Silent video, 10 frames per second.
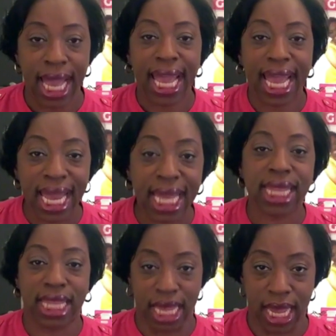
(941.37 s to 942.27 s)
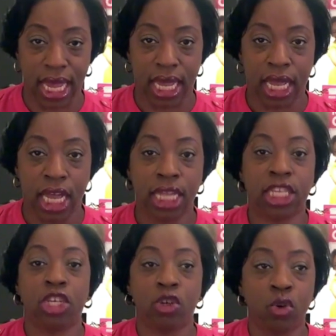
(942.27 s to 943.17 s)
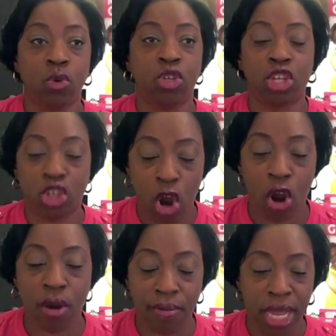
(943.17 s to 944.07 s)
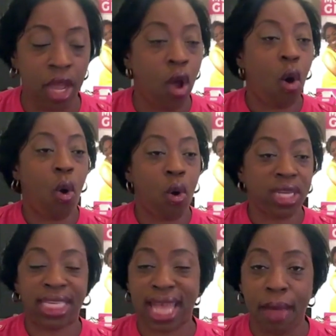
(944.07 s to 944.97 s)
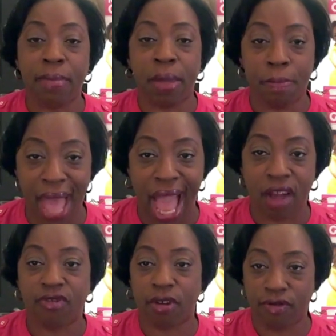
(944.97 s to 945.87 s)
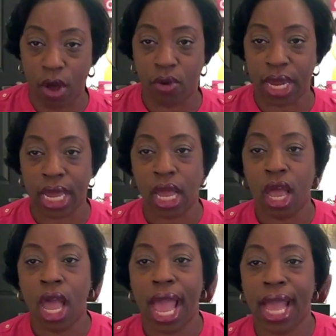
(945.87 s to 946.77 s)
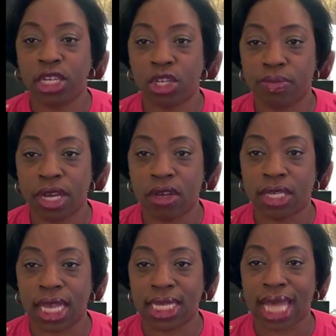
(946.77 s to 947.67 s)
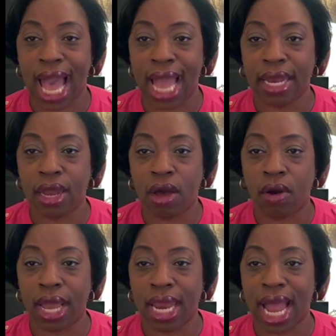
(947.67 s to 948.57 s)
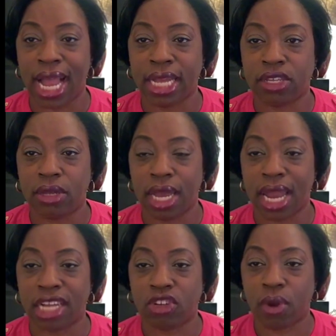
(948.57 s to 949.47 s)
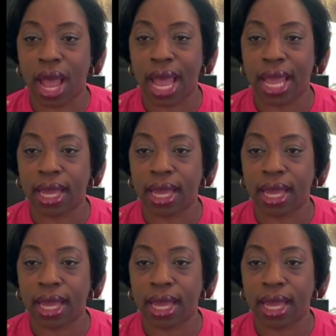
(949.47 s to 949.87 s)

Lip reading: anything to deter me or set me back for voting. And Jamil says, I know, and I tried